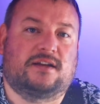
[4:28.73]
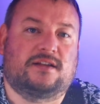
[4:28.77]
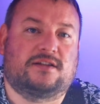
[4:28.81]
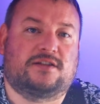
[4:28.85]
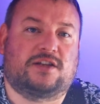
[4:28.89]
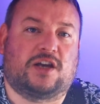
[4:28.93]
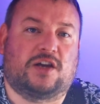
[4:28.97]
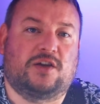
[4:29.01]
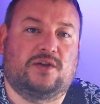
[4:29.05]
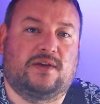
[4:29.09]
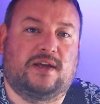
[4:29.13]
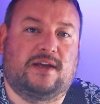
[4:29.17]

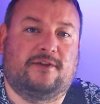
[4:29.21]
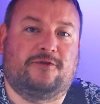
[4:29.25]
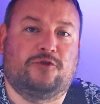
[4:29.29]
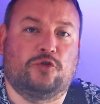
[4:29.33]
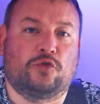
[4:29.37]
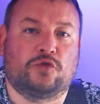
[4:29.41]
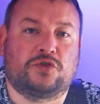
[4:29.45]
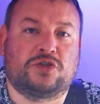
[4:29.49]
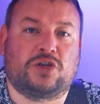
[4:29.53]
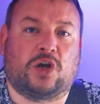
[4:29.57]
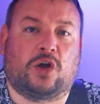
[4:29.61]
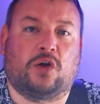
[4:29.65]
So if
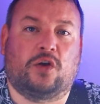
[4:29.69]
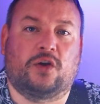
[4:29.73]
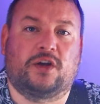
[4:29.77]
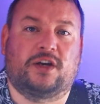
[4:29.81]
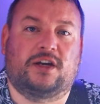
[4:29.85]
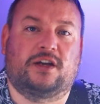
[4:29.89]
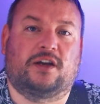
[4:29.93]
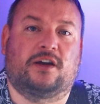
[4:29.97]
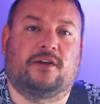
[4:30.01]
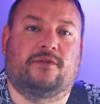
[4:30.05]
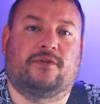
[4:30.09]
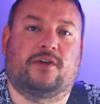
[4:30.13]
you're
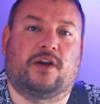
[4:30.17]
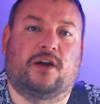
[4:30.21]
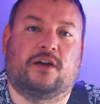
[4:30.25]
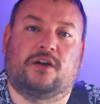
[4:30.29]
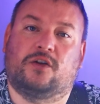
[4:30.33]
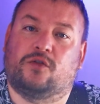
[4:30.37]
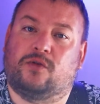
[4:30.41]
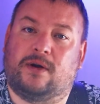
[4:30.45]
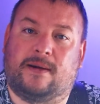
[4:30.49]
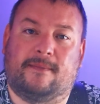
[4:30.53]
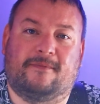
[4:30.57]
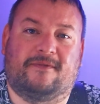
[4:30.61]
tired of a
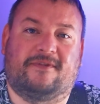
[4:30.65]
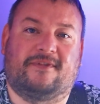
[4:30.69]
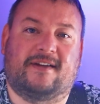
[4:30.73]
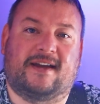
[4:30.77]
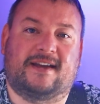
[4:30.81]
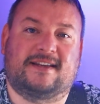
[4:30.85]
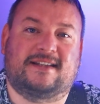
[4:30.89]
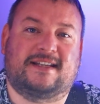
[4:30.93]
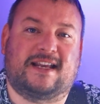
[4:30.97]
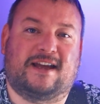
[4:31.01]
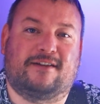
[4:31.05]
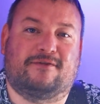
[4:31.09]
cramp
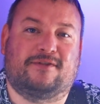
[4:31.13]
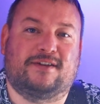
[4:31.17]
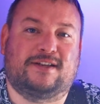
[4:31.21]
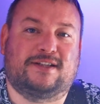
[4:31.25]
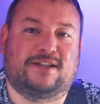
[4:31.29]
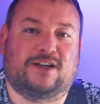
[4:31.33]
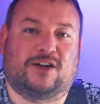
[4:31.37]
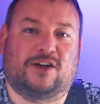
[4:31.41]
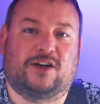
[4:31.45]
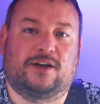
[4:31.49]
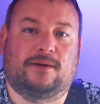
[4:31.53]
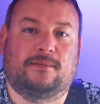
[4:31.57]
fest every
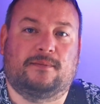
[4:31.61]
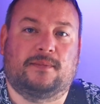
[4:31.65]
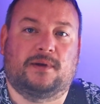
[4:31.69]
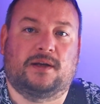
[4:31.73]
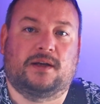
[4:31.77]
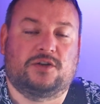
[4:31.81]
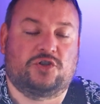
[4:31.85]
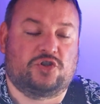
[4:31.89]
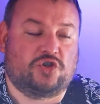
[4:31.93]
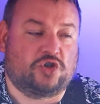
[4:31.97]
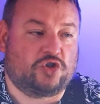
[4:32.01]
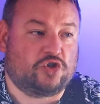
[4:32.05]
time,
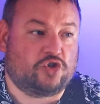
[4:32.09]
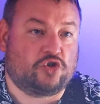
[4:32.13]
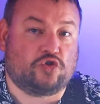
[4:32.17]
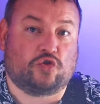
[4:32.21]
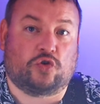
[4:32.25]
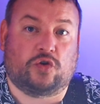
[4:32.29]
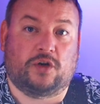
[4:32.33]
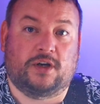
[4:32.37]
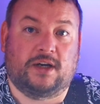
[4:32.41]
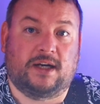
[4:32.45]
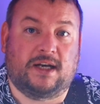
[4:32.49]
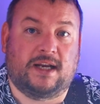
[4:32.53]
just
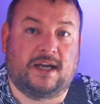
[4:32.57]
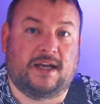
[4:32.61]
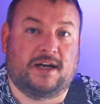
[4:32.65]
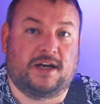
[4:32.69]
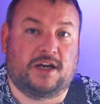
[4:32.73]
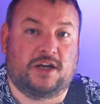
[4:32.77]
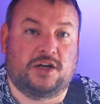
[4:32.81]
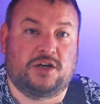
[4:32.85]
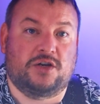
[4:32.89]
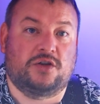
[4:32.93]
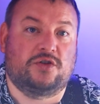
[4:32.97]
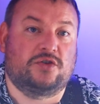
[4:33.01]
try and
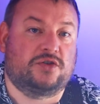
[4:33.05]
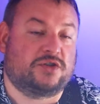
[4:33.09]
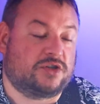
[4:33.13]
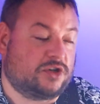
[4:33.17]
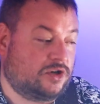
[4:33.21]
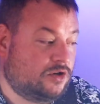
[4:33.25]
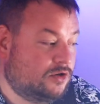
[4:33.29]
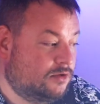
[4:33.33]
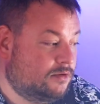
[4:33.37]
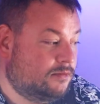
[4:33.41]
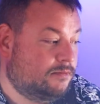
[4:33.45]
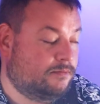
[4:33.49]
learn a new
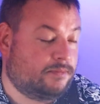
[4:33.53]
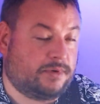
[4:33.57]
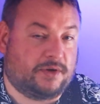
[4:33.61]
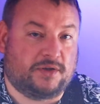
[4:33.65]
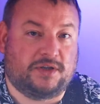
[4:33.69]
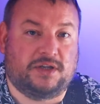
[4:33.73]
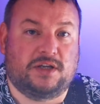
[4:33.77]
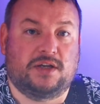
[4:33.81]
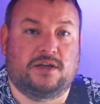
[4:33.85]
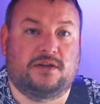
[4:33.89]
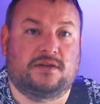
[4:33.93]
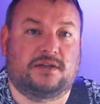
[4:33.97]
song
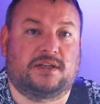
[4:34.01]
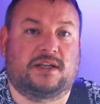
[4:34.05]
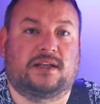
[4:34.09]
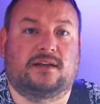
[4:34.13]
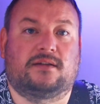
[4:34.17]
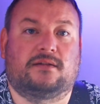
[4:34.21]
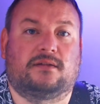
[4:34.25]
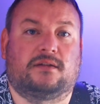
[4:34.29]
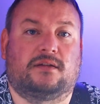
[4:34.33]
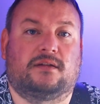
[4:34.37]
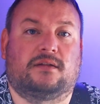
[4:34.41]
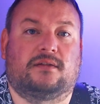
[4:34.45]
by
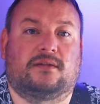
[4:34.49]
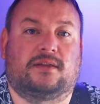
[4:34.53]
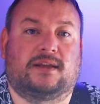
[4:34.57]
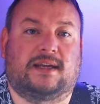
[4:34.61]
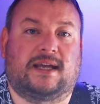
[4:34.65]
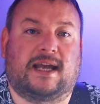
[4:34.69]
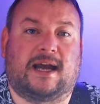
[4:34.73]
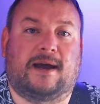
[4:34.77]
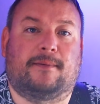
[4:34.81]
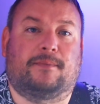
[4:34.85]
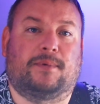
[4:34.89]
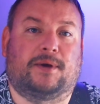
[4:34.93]
using the
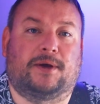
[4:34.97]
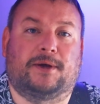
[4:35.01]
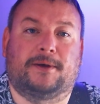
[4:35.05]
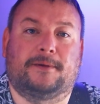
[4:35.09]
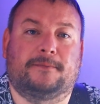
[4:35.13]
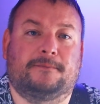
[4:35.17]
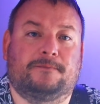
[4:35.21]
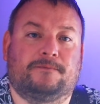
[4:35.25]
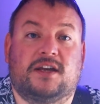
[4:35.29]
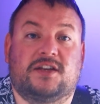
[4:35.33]
capo.